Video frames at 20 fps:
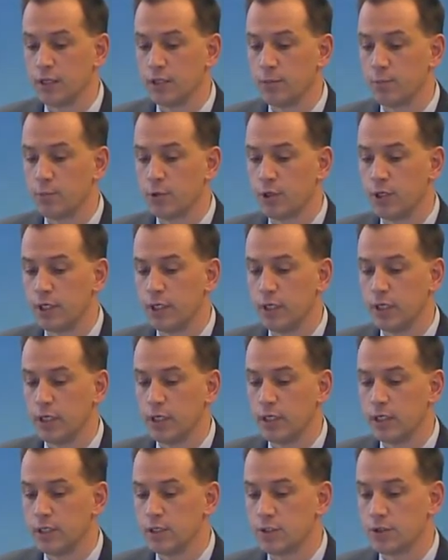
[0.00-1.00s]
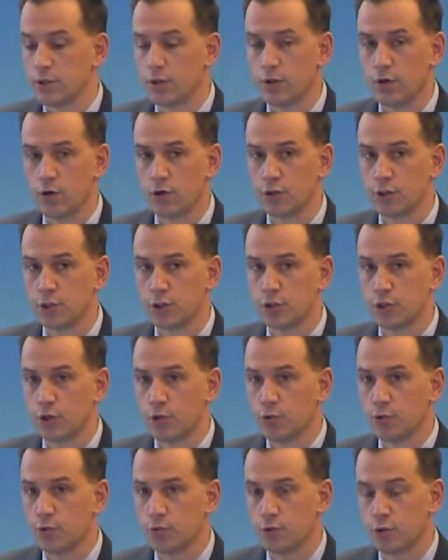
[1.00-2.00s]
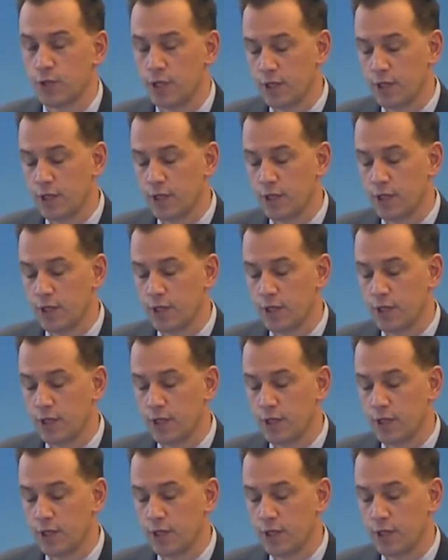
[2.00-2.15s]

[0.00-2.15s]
Liberty is the largest shareholder.